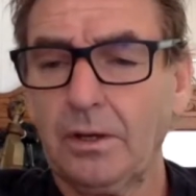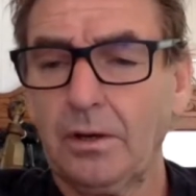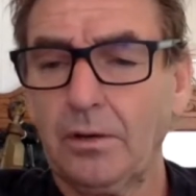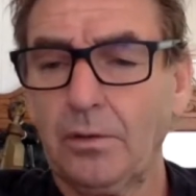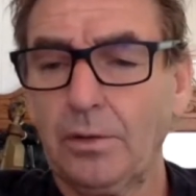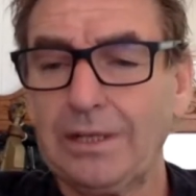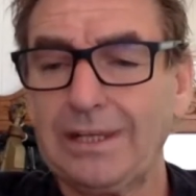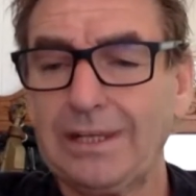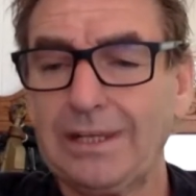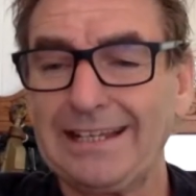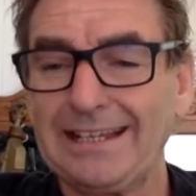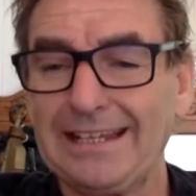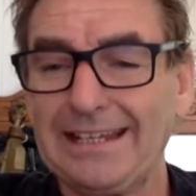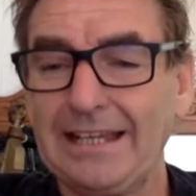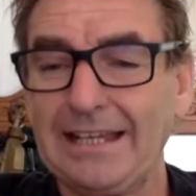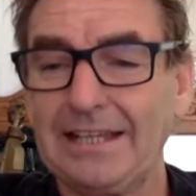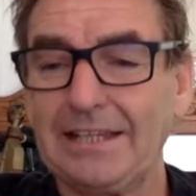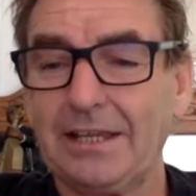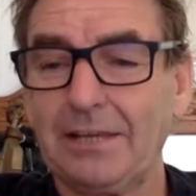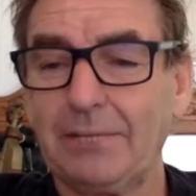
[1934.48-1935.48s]
We didn't
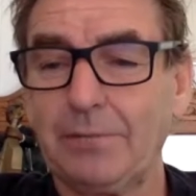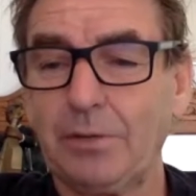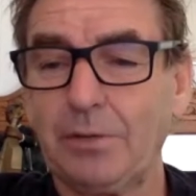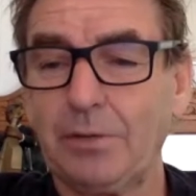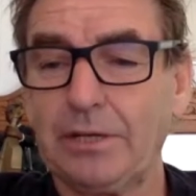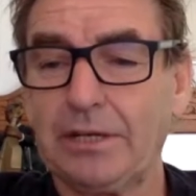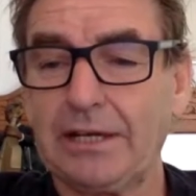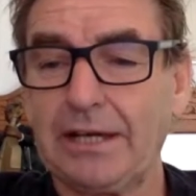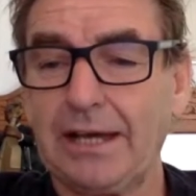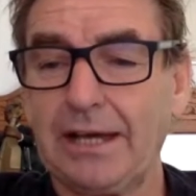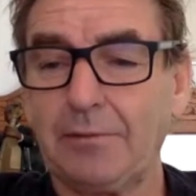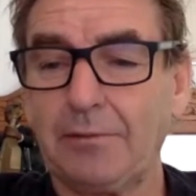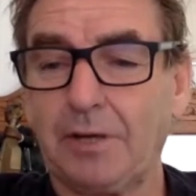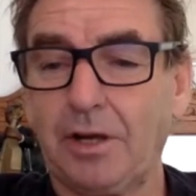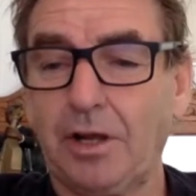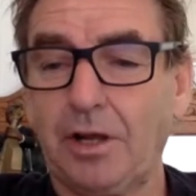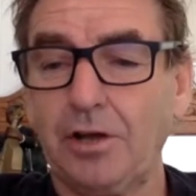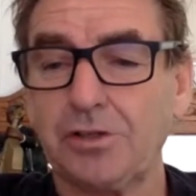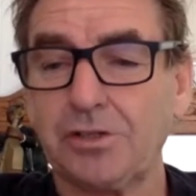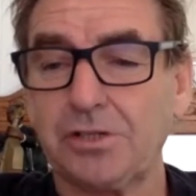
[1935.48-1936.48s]
get there, but we came
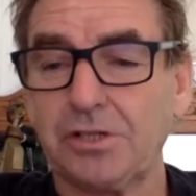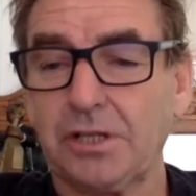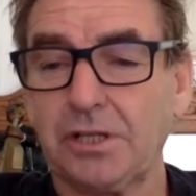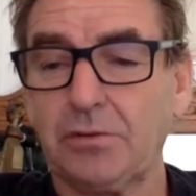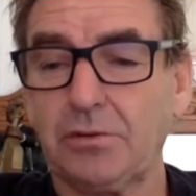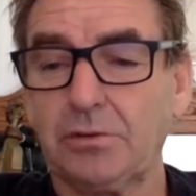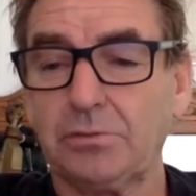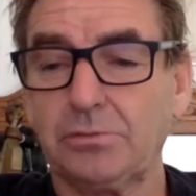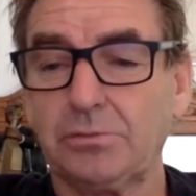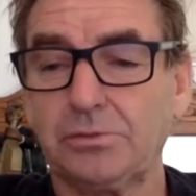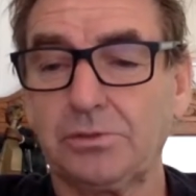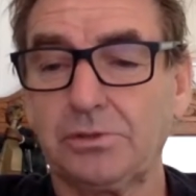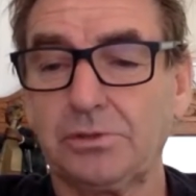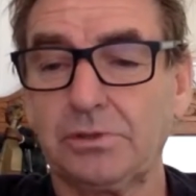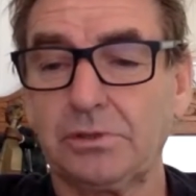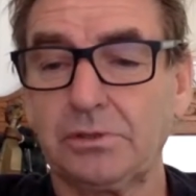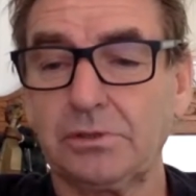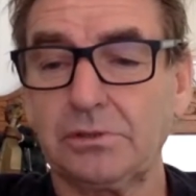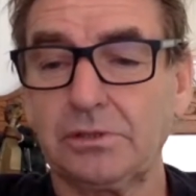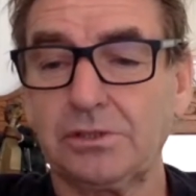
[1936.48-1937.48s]
close, and there were
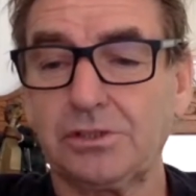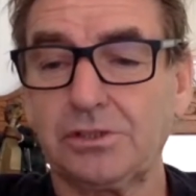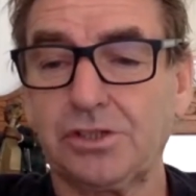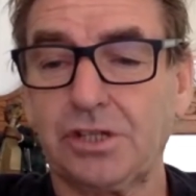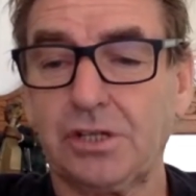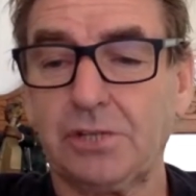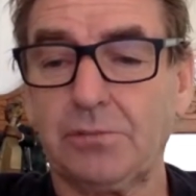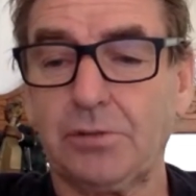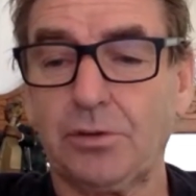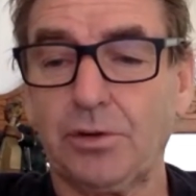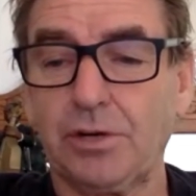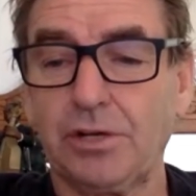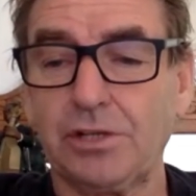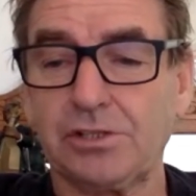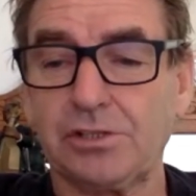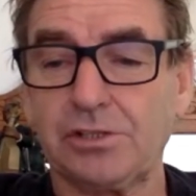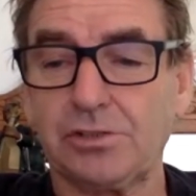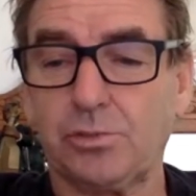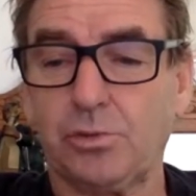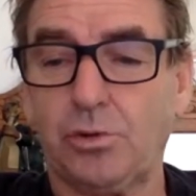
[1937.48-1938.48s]
legitimate
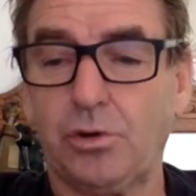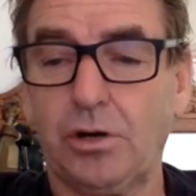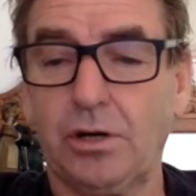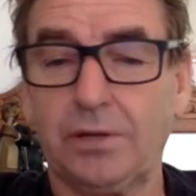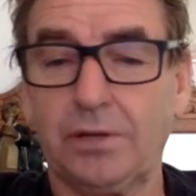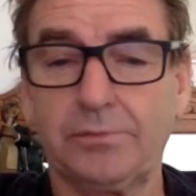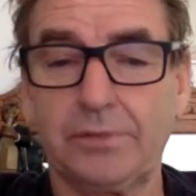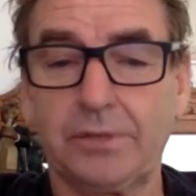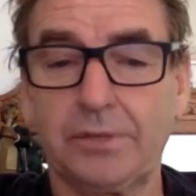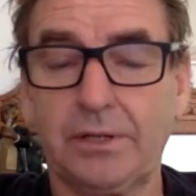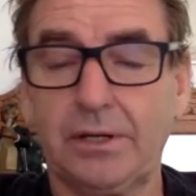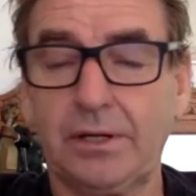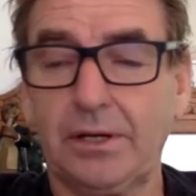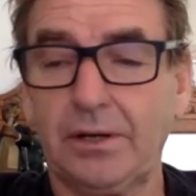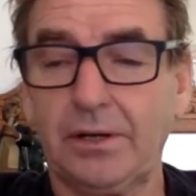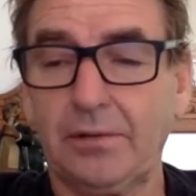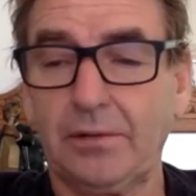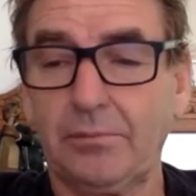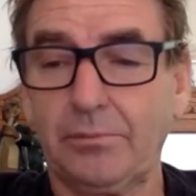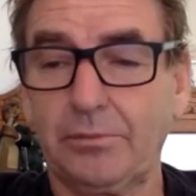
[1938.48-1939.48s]
reasons why
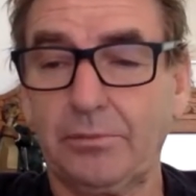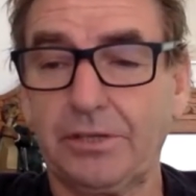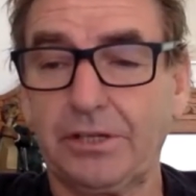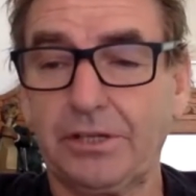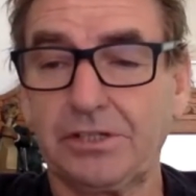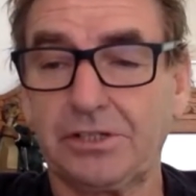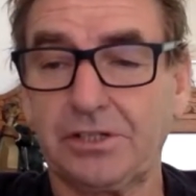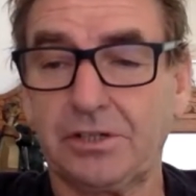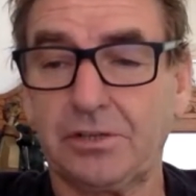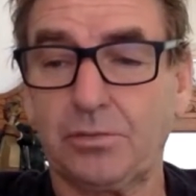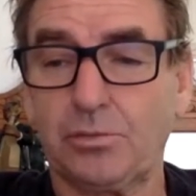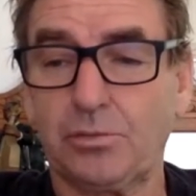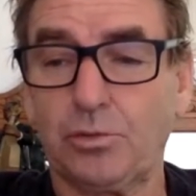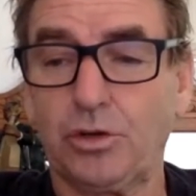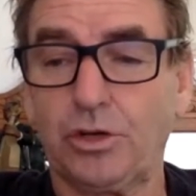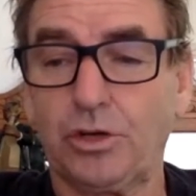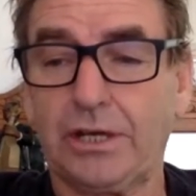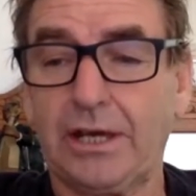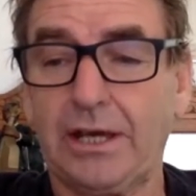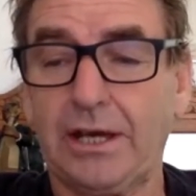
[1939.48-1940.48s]
things didn't
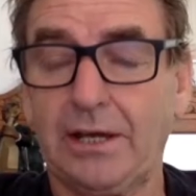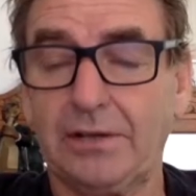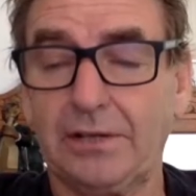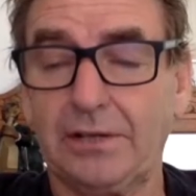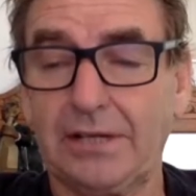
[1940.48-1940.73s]
work out.